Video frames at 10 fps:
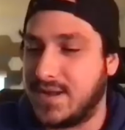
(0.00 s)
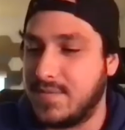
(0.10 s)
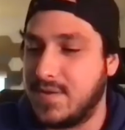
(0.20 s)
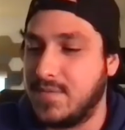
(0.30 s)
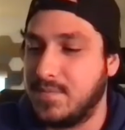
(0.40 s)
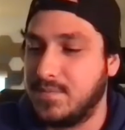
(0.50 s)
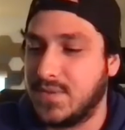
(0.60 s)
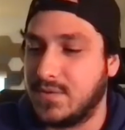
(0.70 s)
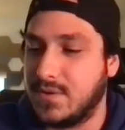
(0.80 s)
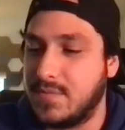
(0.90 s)
I mean,
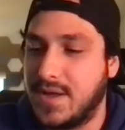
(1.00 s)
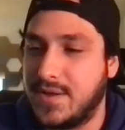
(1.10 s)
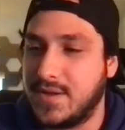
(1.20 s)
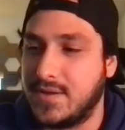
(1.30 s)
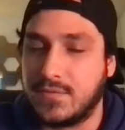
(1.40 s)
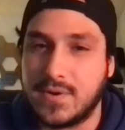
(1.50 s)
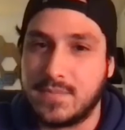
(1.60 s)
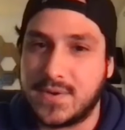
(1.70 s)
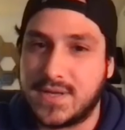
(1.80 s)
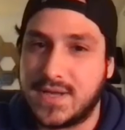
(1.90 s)
rebounding,
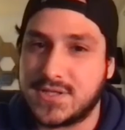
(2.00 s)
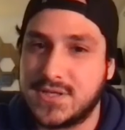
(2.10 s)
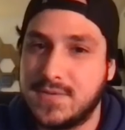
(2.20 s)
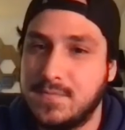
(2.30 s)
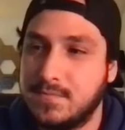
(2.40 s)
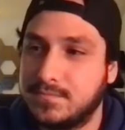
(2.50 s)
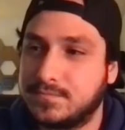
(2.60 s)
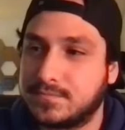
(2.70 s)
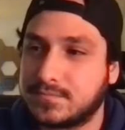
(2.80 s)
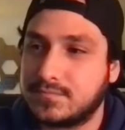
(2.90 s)
rim protection.
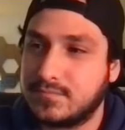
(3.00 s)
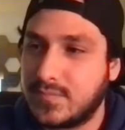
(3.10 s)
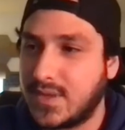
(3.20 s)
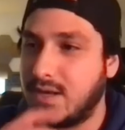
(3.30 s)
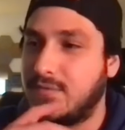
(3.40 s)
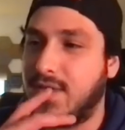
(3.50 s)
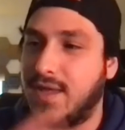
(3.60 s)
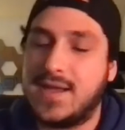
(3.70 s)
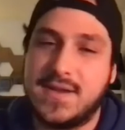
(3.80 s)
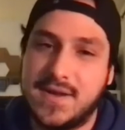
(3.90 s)
If they
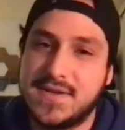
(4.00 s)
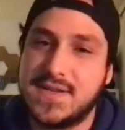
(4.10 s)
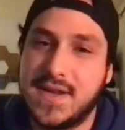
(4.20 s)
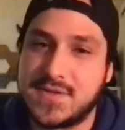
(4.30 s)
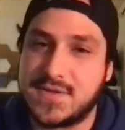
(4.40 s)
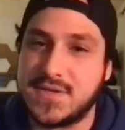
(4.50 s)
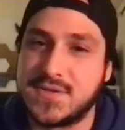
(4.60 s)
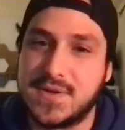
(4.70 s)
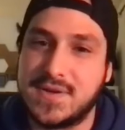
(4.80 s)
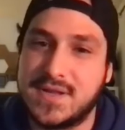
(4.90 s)
had young DeAndre
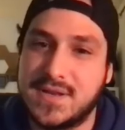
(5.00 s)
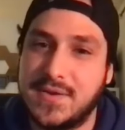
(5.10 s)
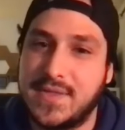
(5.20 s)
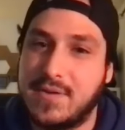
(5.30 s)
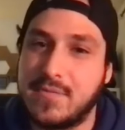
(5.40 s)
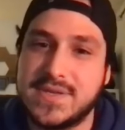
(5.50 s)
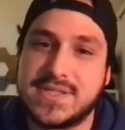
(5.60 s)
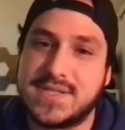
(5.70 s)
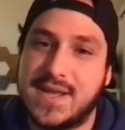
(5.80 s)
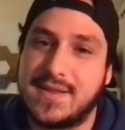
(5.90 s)
Jordan, that would be
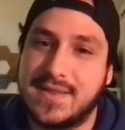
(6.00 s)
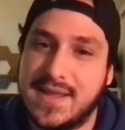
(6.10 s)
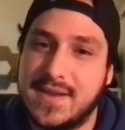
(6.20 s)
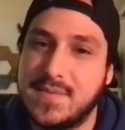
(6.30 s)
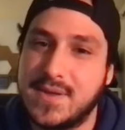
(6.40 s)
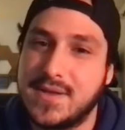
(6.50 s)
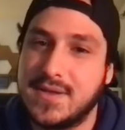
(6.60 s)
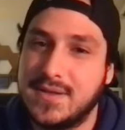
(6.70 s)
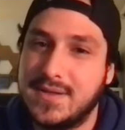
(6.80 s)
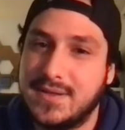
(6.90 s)
set. They'd
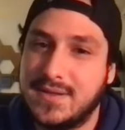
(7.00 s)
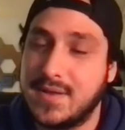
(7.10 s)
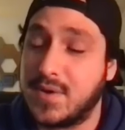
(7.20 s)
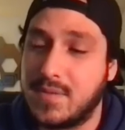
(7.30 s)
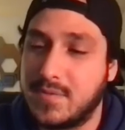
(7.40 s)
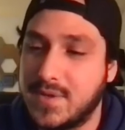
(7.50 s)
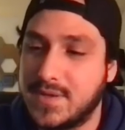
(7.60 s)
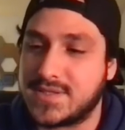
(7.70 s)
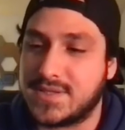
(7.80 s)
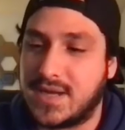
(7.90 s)
probably be
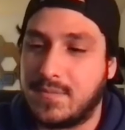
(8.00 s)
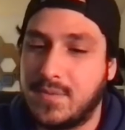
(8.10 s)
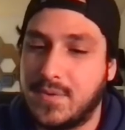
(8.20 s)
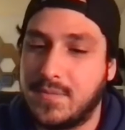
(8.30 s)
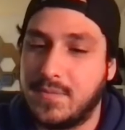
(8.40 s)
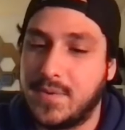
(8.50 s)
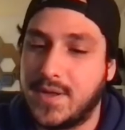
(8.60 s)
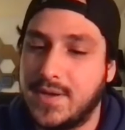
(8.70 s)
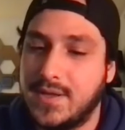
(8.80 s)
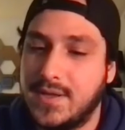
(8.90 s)
unstoppable,
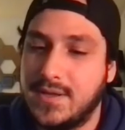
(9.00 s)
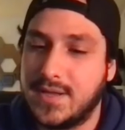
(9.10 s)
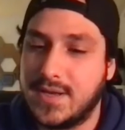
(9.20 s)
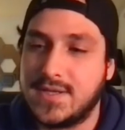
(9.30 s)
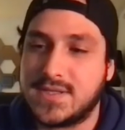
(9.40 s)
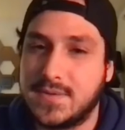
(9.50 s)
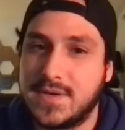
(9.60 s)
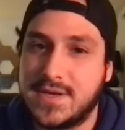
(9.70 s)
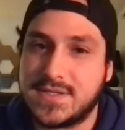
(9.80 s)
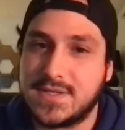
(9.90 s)
but they need
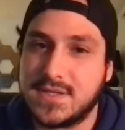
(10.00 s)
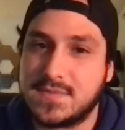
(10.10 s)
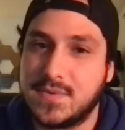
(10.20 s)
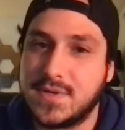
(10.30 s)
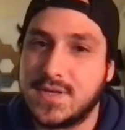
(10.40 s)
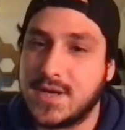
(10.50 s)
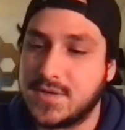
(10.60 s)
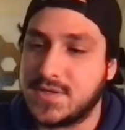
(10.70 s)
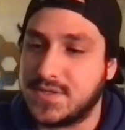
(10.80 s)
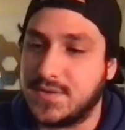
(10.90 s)
someone else at this point.
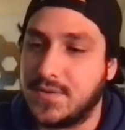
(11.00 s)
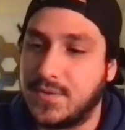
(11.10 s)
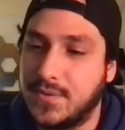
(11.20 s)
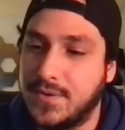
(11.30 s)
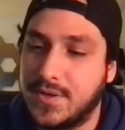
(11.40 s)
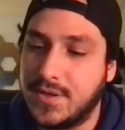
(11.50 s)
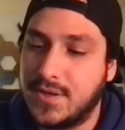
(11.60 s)
DeAndre's a little old.